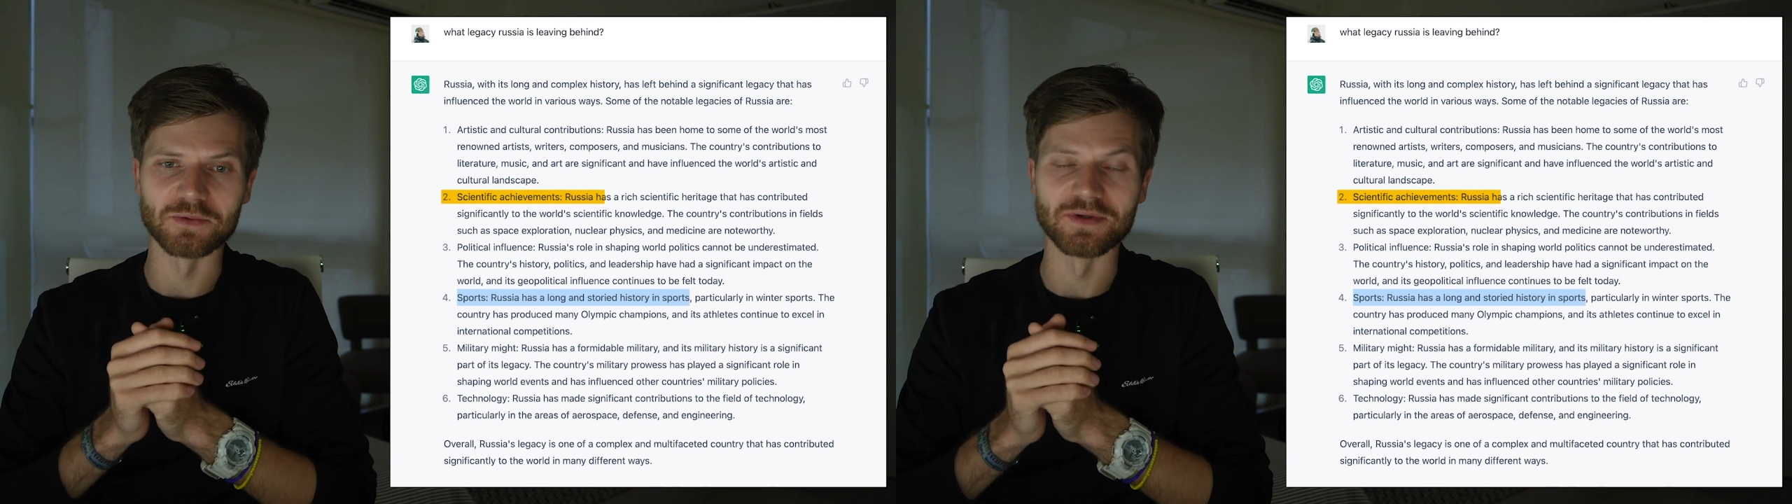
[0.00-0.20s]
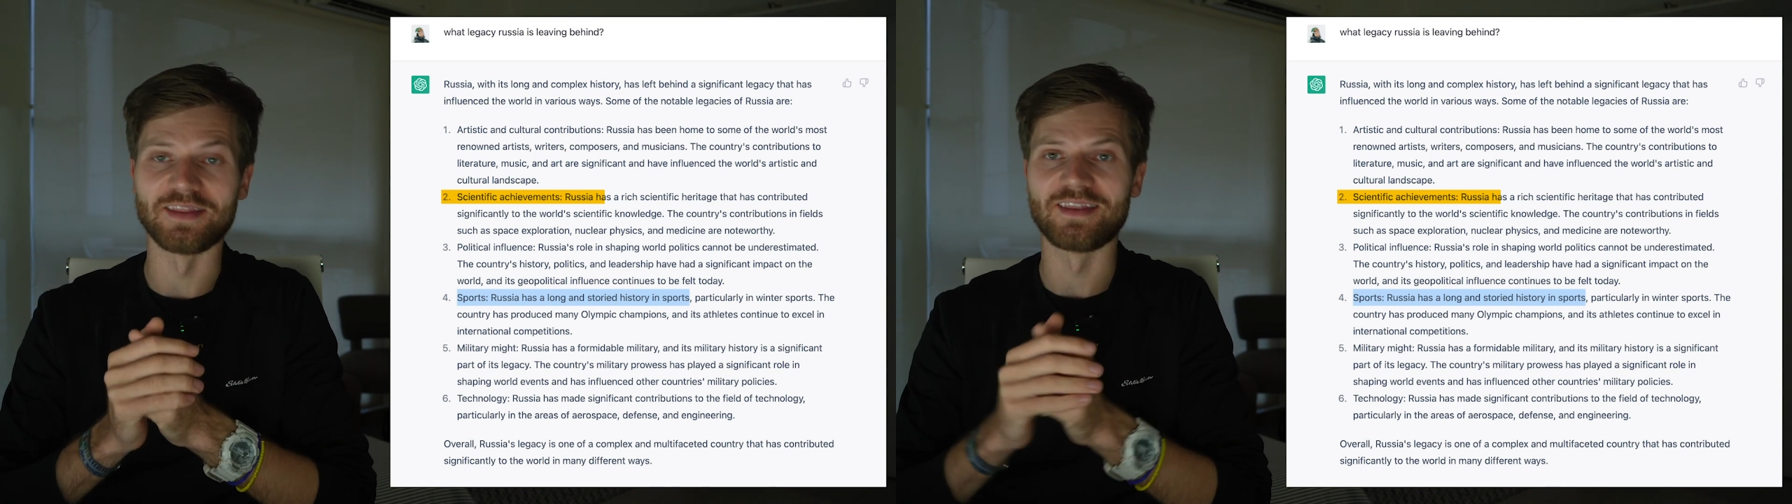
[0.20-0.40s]

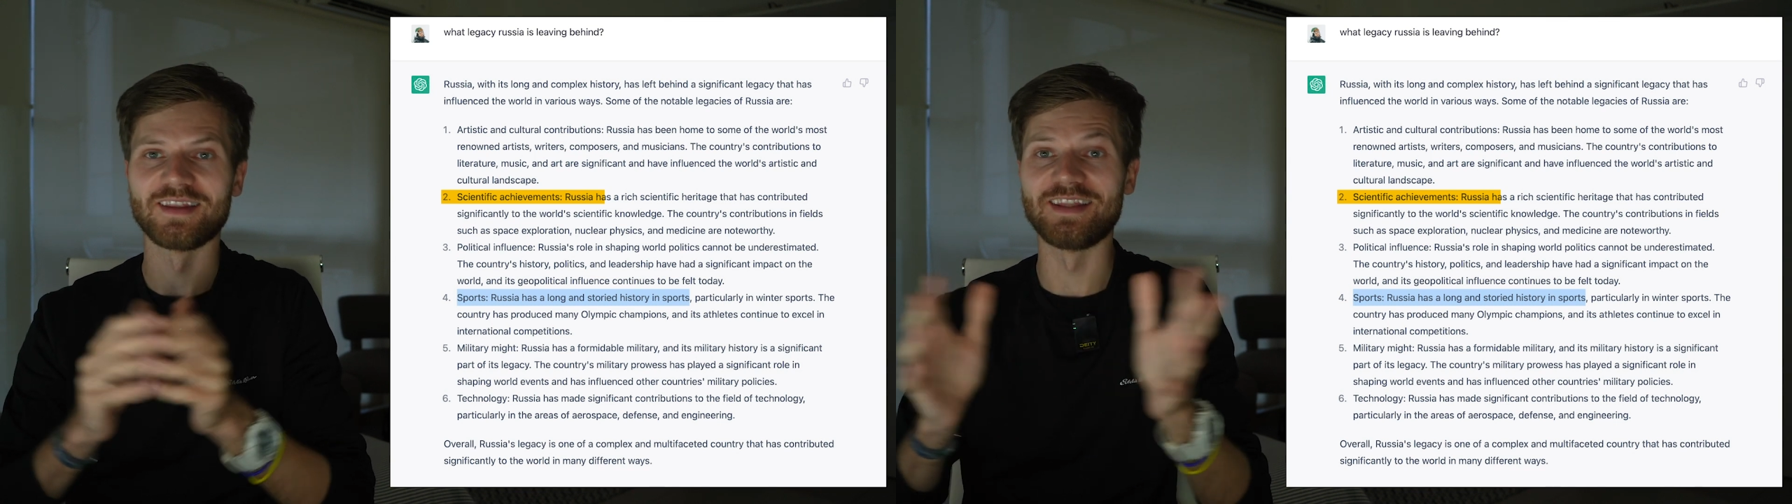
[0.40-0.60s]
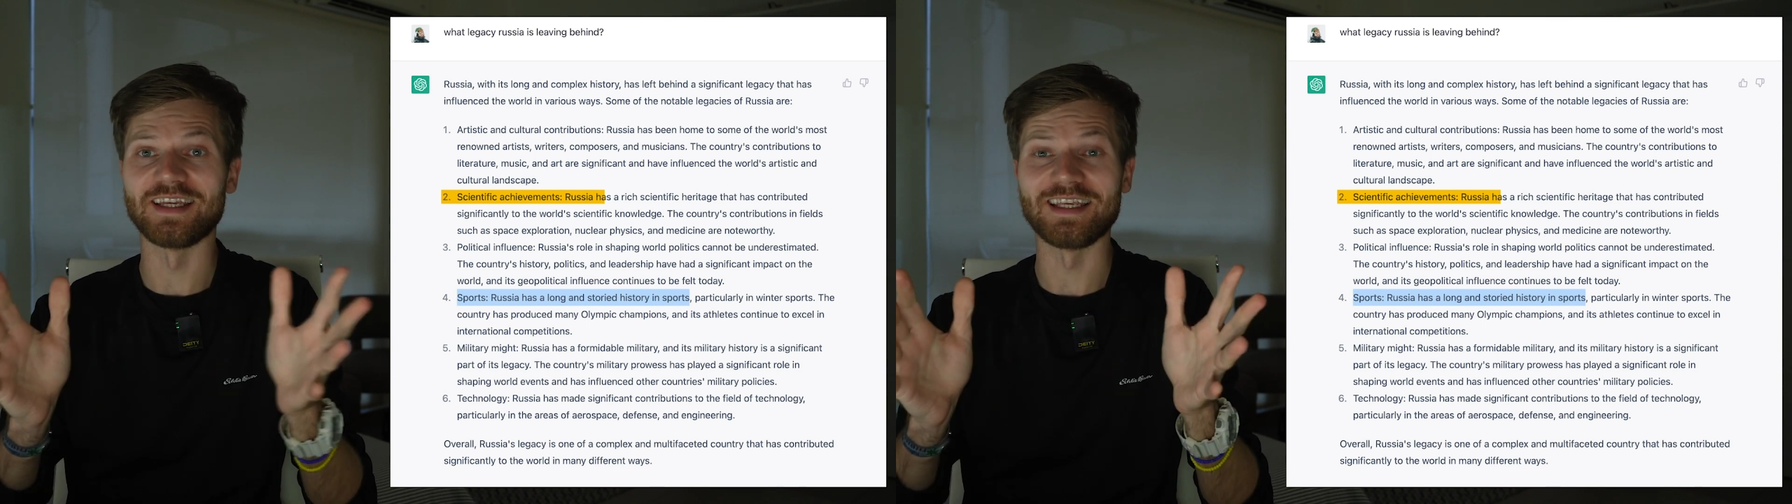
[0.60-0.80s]

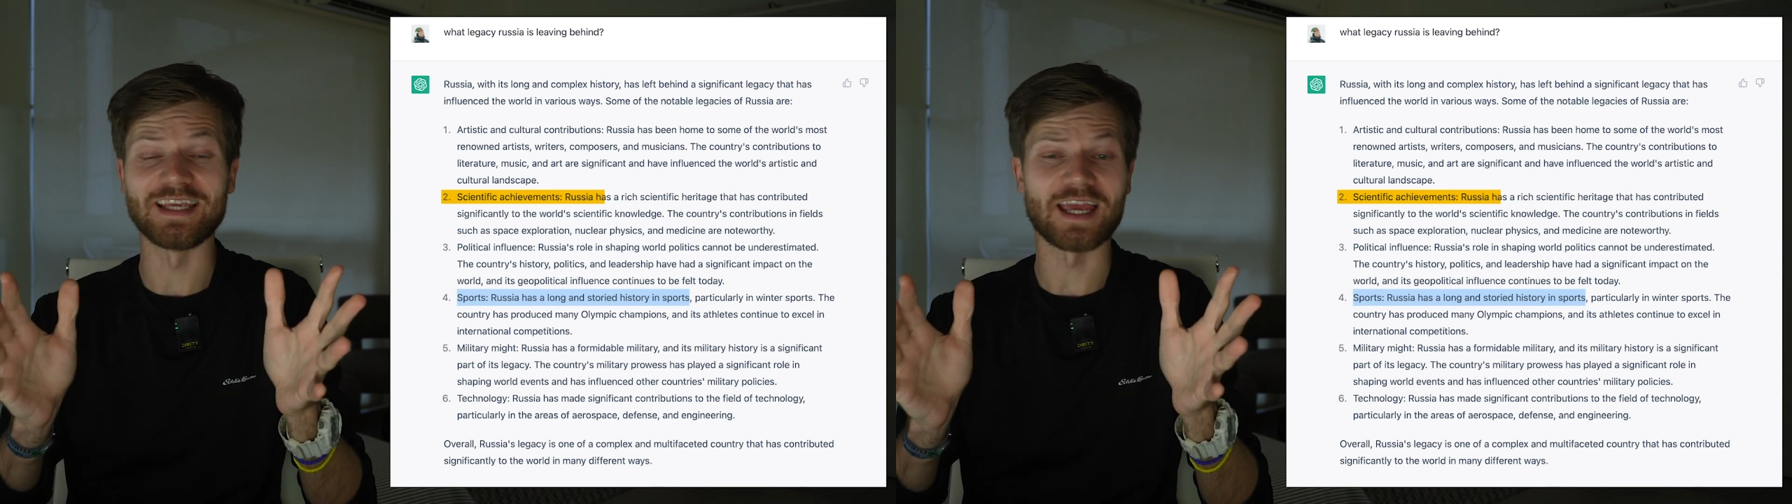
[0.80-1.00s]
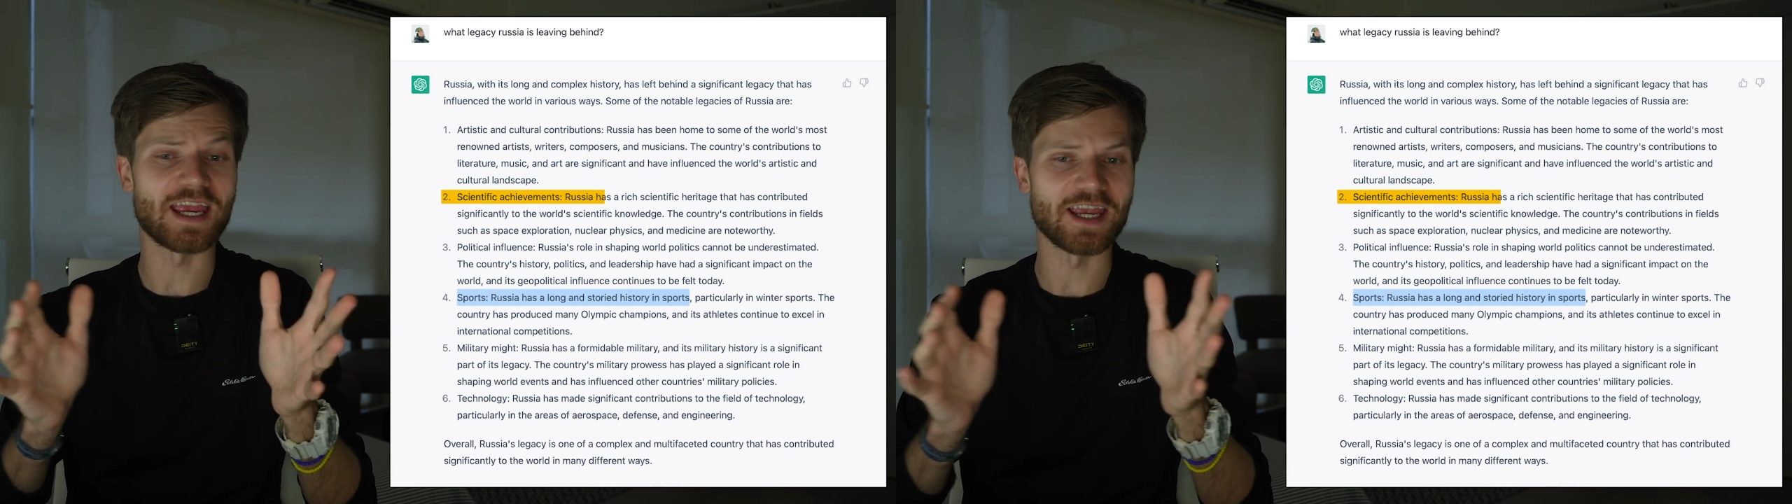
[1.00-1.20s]
with
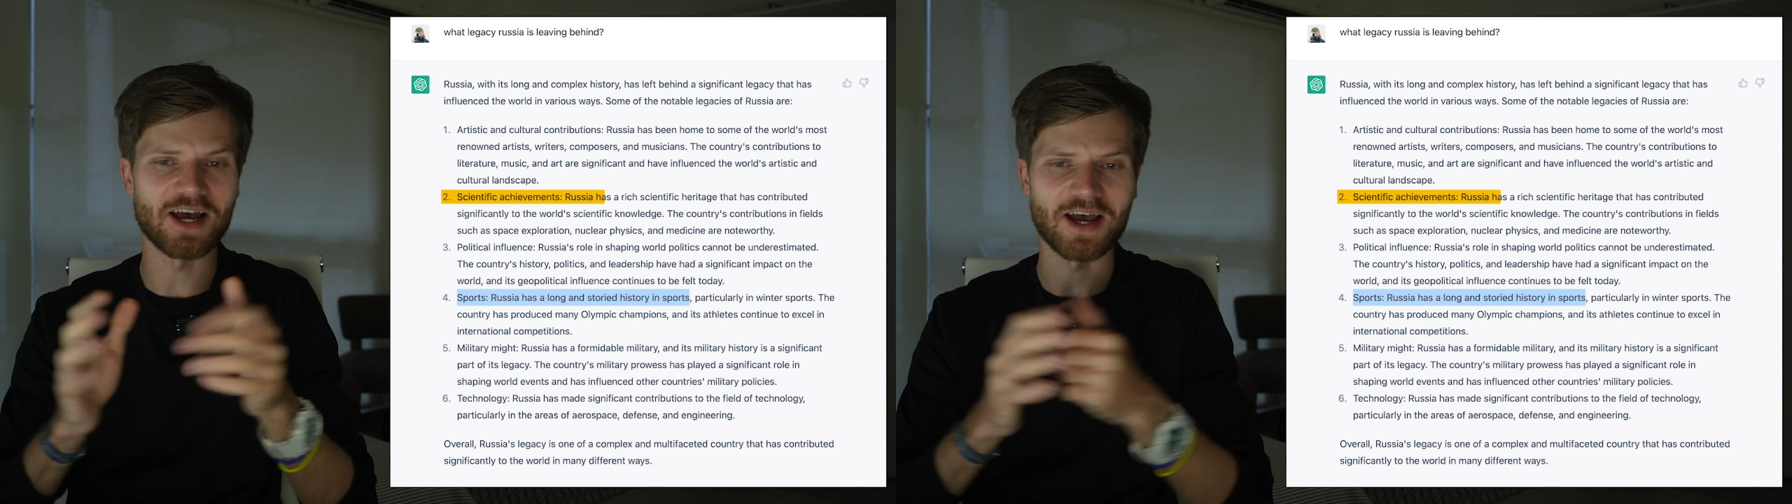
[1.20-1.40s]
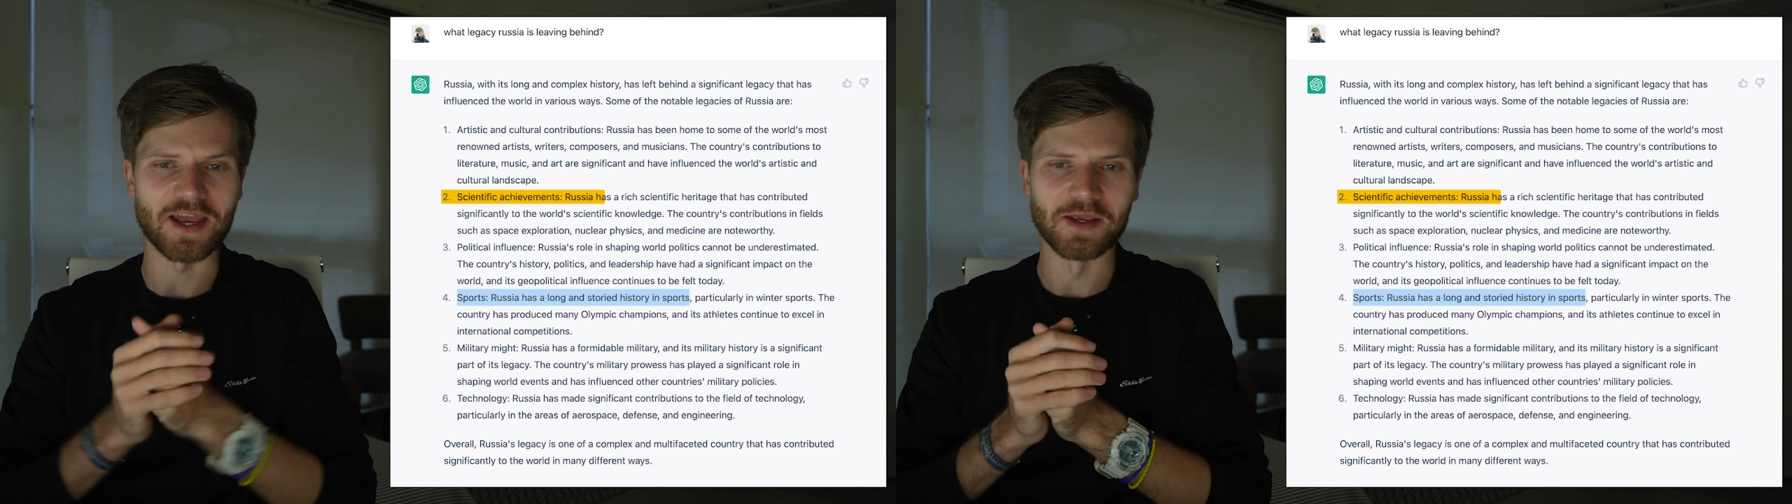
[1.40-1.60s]
the
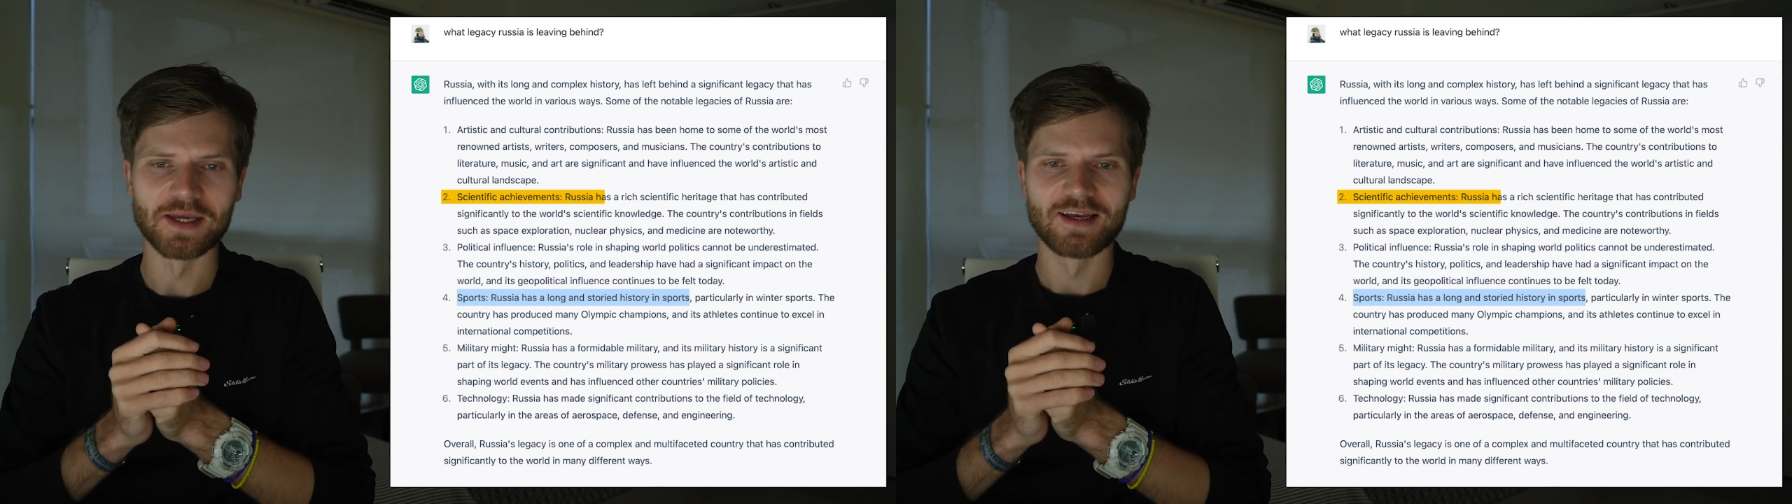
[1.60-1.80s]
AI.